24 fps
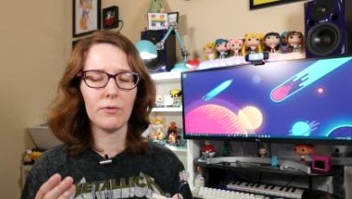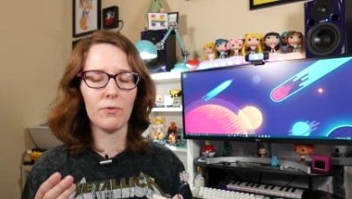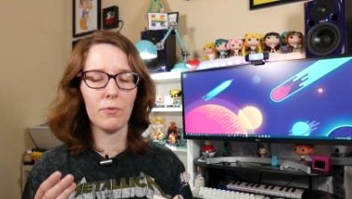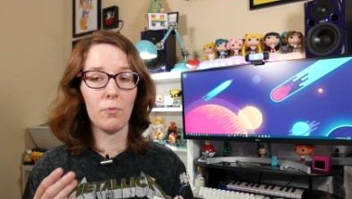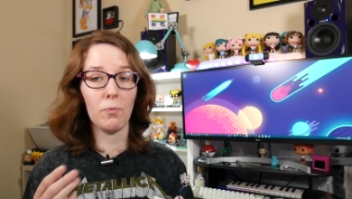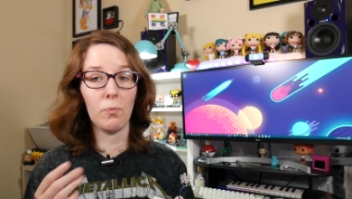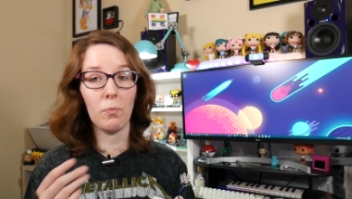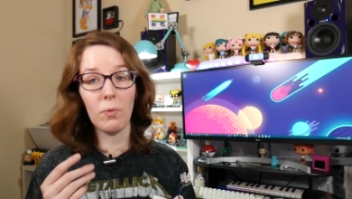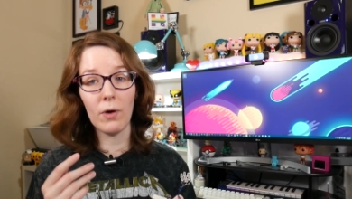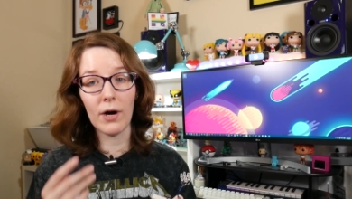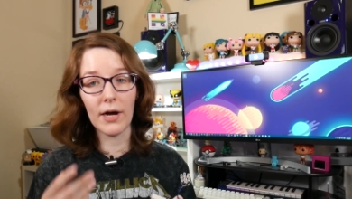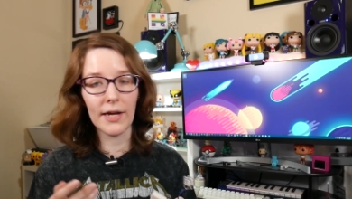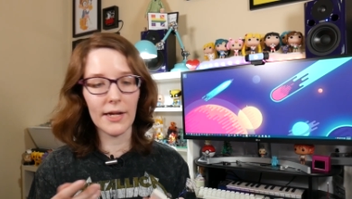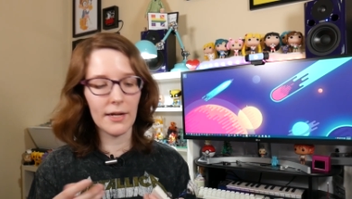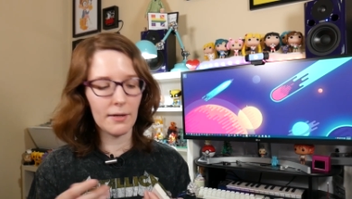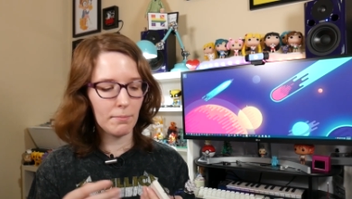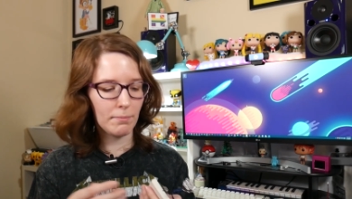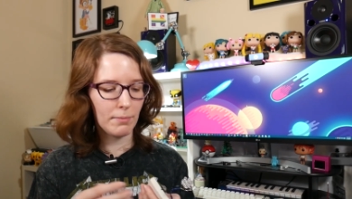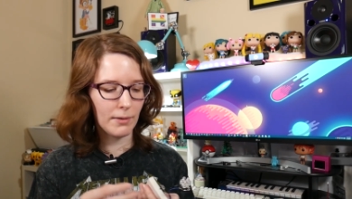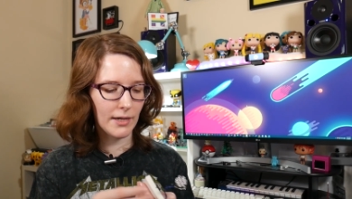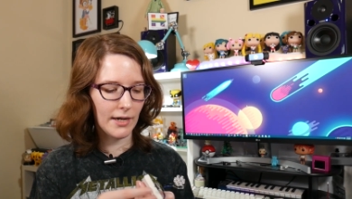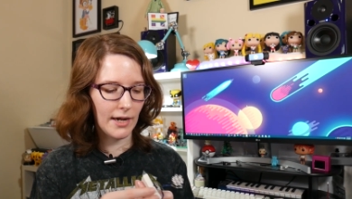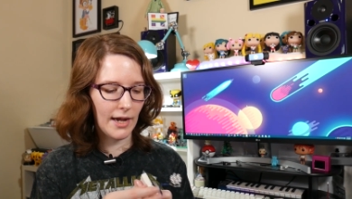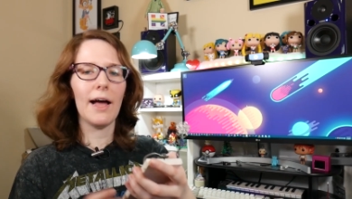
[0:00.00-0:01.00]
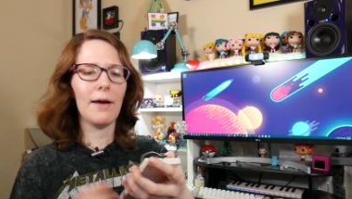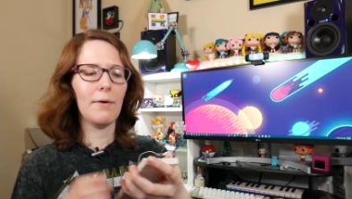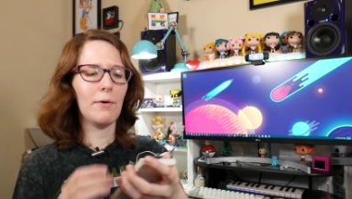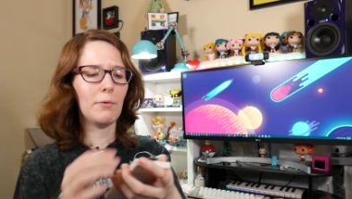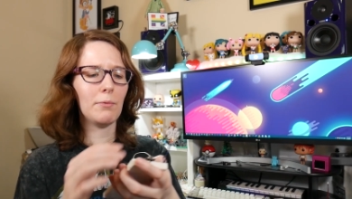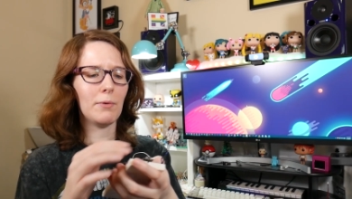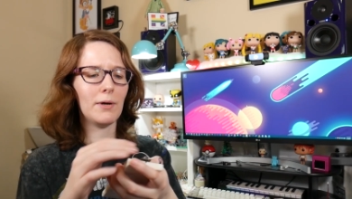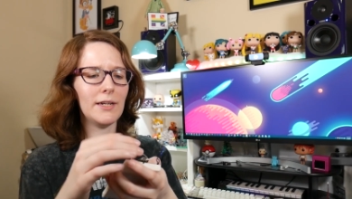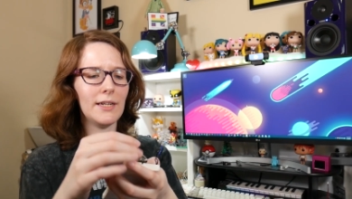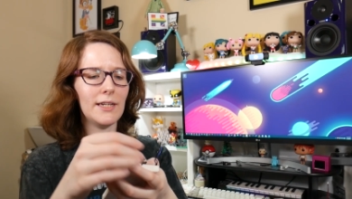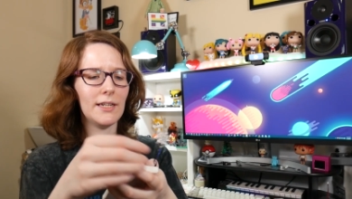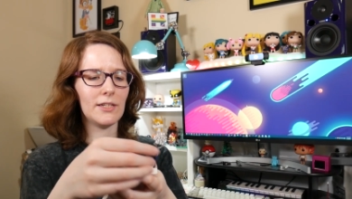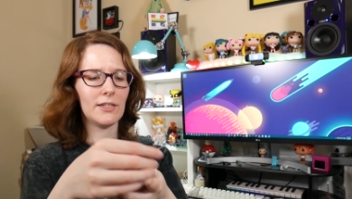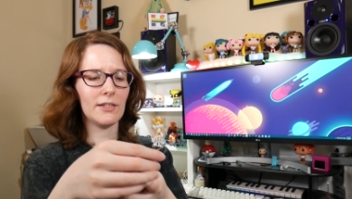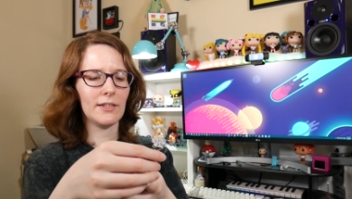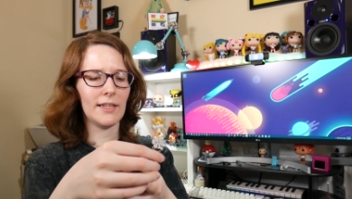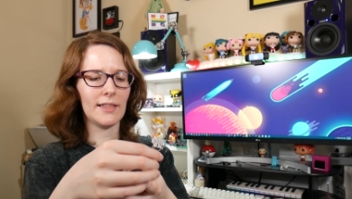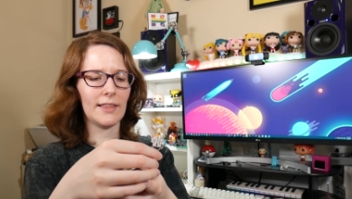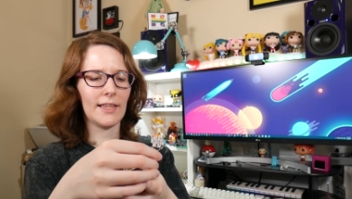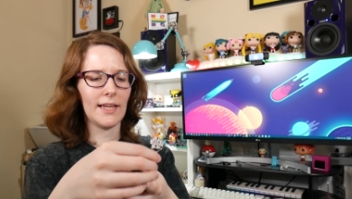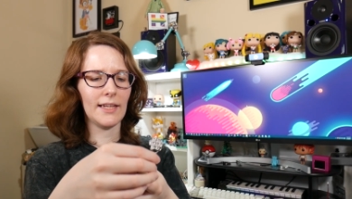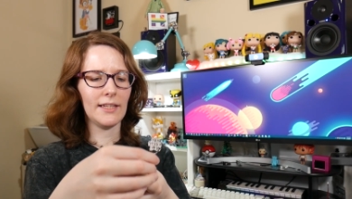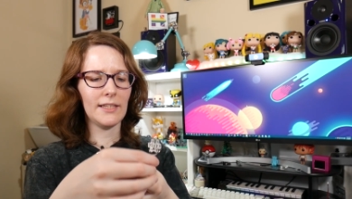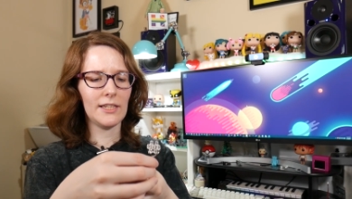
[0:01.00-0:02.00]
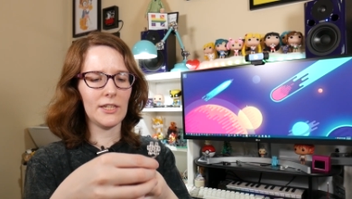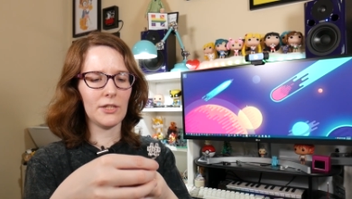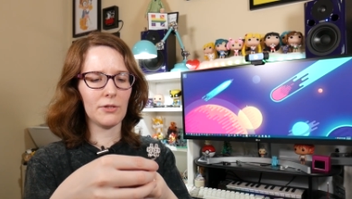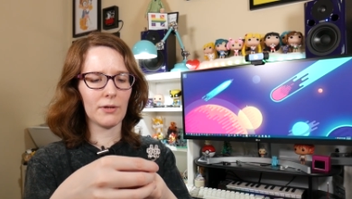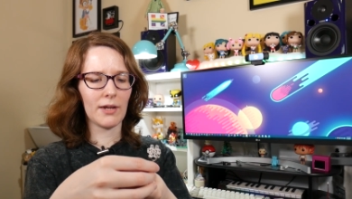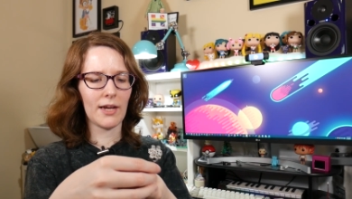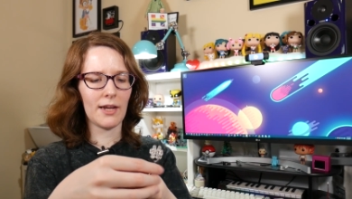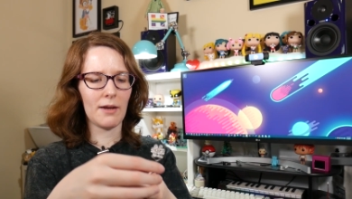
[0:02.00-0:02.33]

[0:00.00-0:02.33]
what, but I would want it so that the LEDs are